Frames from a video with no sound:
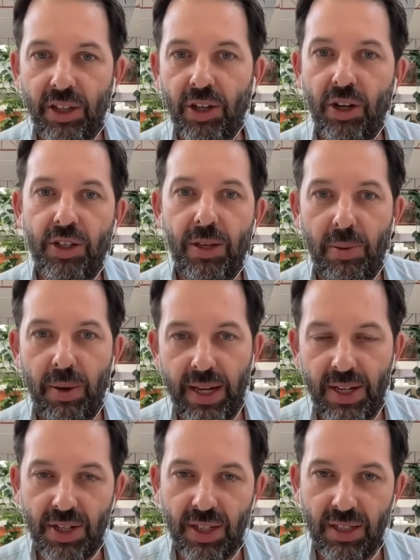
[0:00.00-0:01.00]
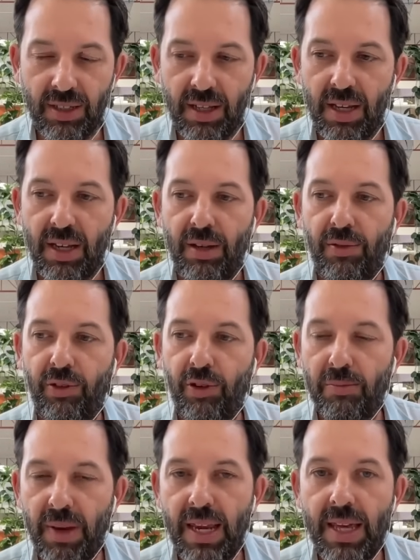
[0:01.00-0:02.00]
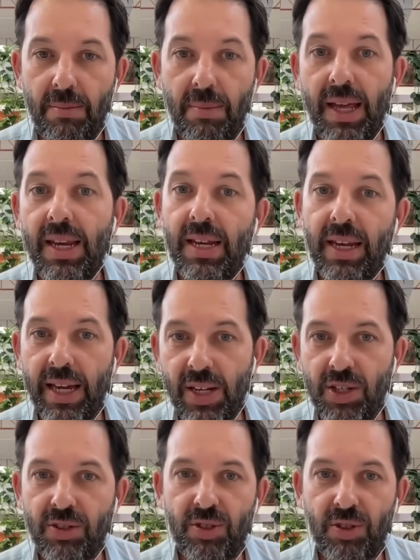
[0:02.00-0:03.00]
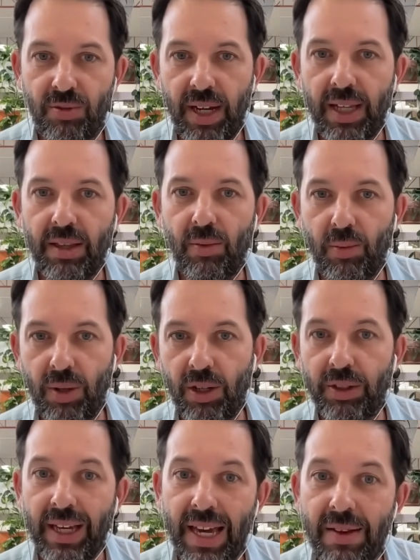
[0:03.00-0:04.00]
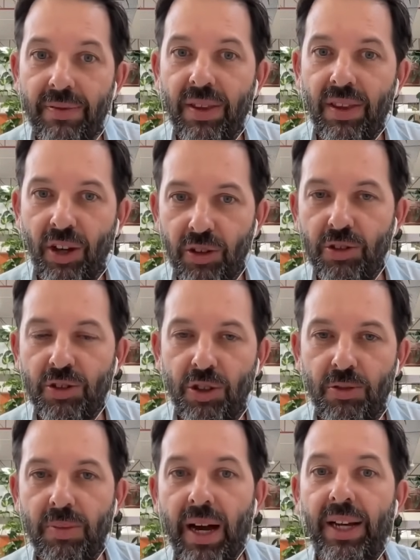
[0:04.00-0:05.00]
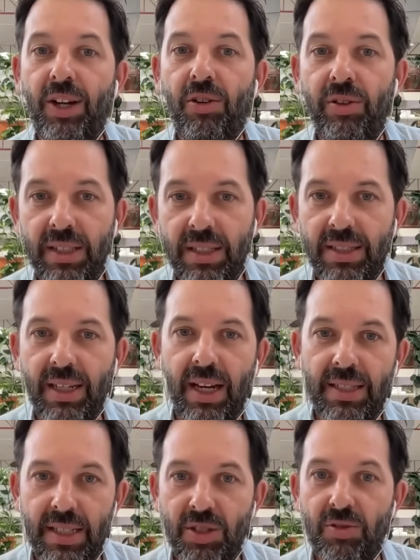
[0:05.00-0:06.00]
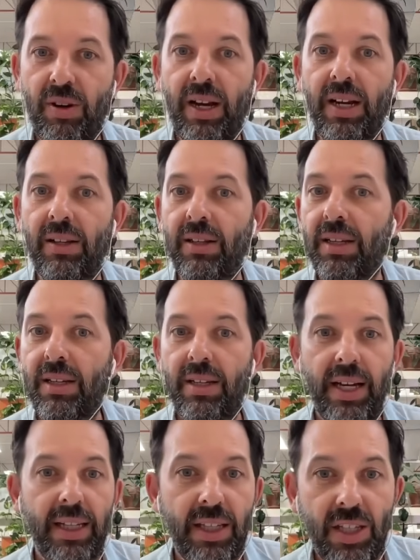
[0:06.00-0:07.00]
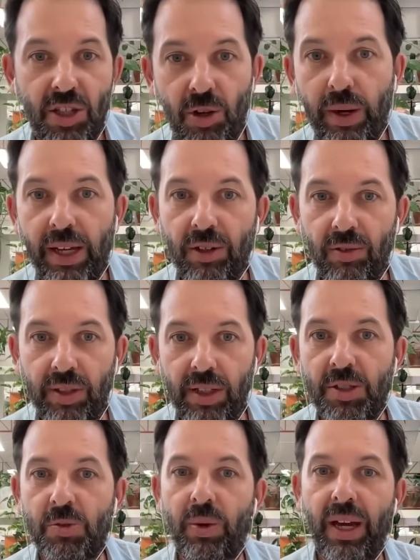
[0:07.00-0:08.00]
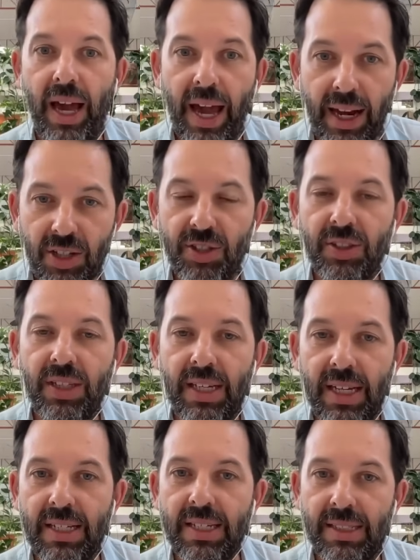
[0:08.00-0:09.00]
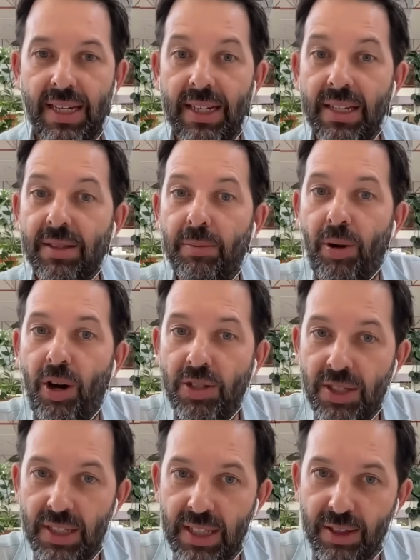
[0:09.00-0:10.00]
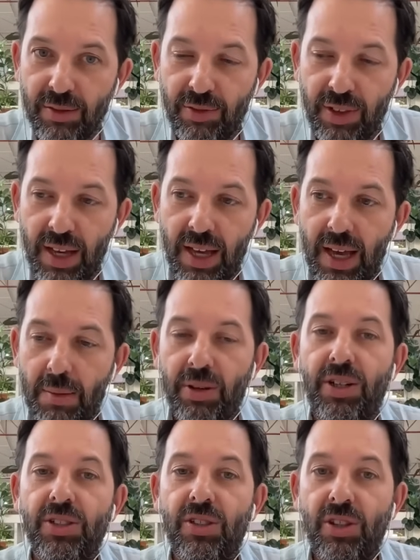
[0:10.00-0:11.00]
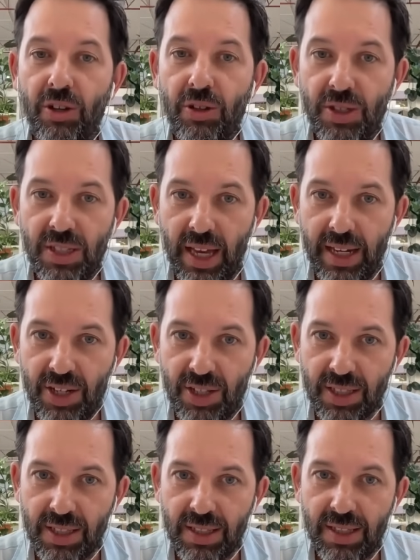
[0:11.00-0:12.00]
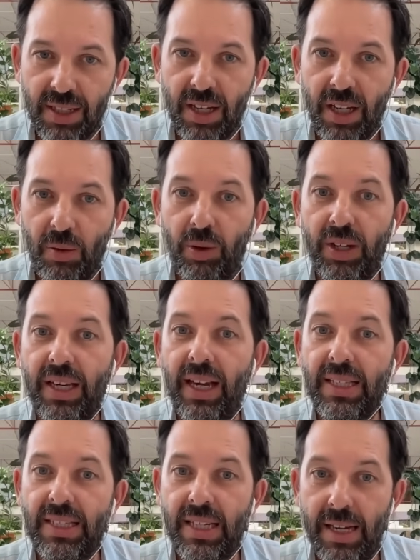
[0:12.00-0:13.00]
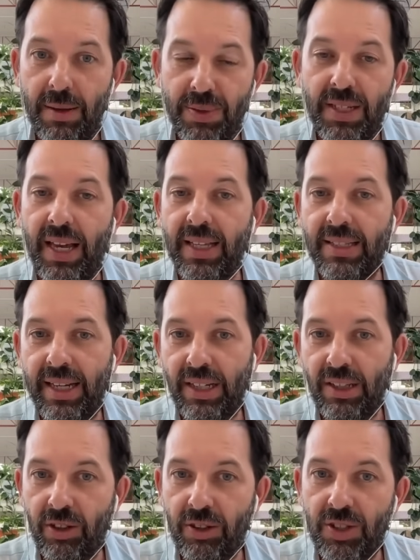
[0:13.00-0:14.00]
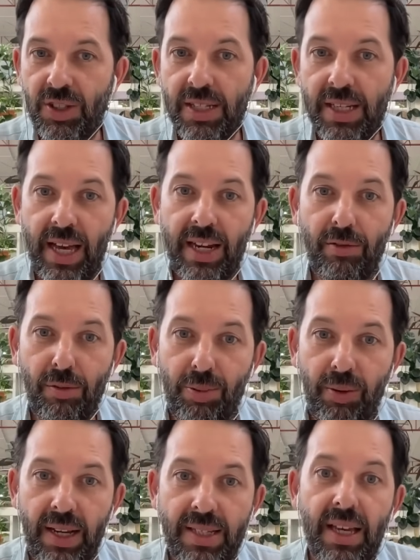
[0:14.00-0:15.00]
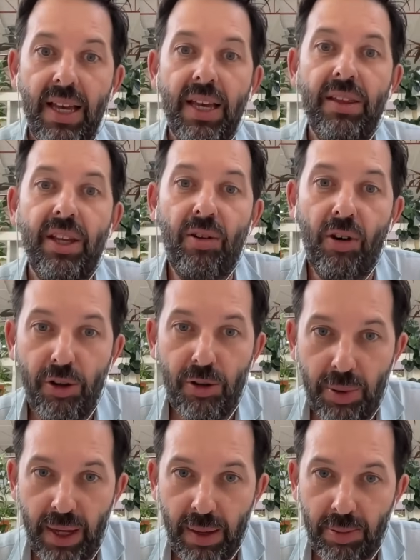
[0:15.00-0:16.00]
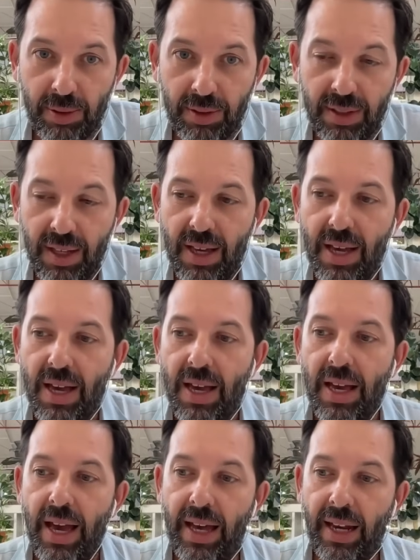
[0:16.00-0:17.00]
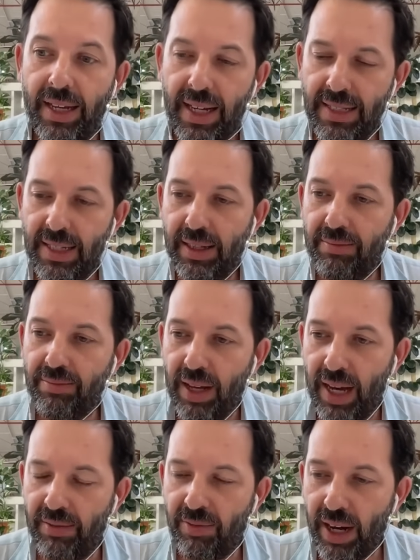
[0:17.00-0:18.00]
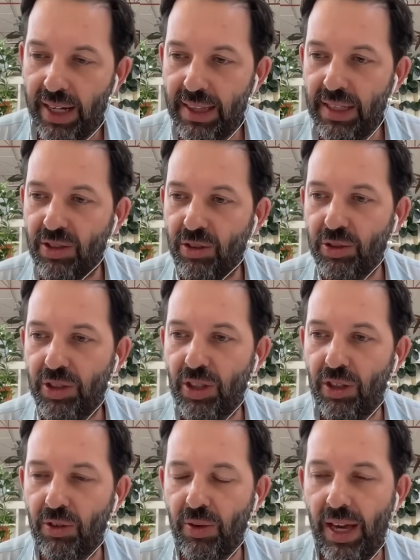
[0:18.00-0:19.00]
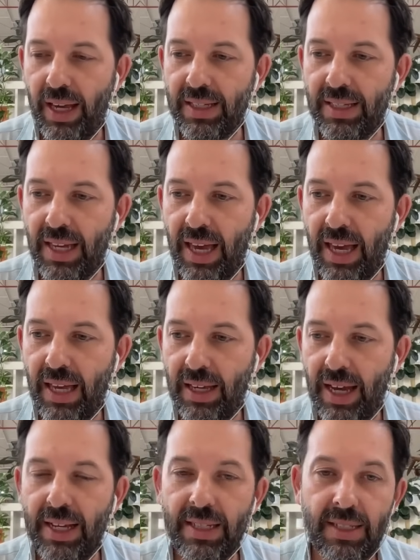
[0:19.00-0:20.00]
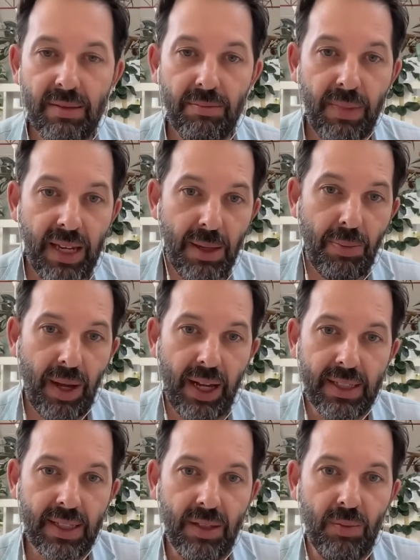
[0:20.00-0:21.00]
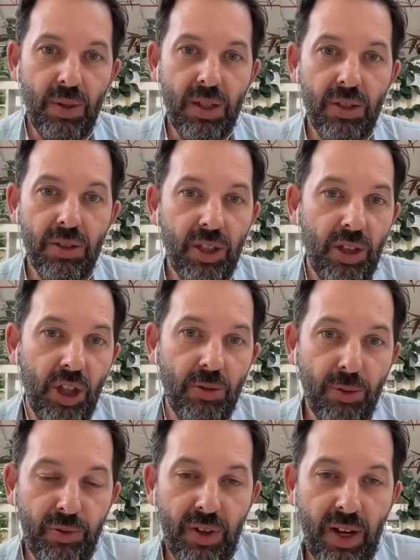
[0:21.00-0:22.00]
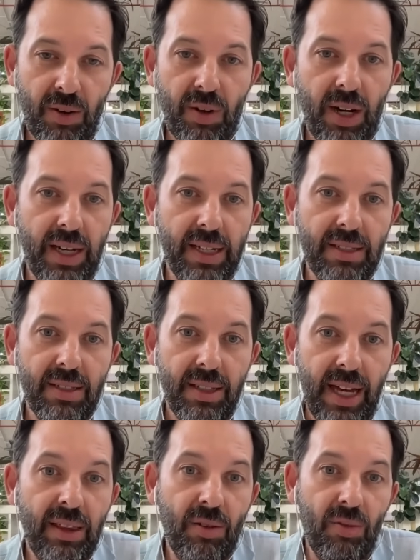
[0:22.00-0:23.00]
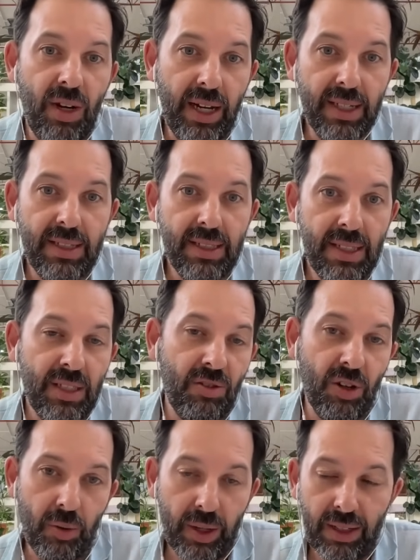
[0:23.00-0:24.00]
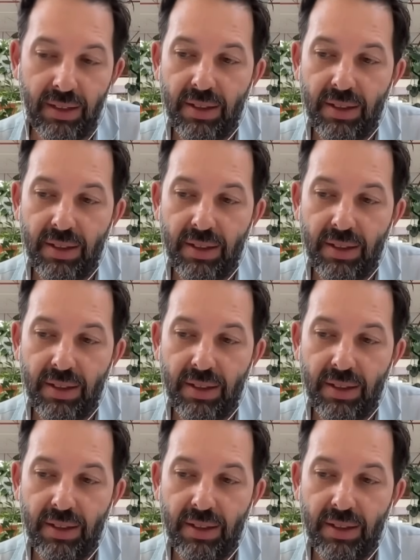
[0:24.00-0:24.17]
occupation for many, many nations around the world, even those who might criticize Israel at the UN or elsewhere, actually is seen as a positive, because those nations want to get tips and technologies how to repress their own people. And I guess I write this also as saying, as many parts of the world, the global far right and the right is growing.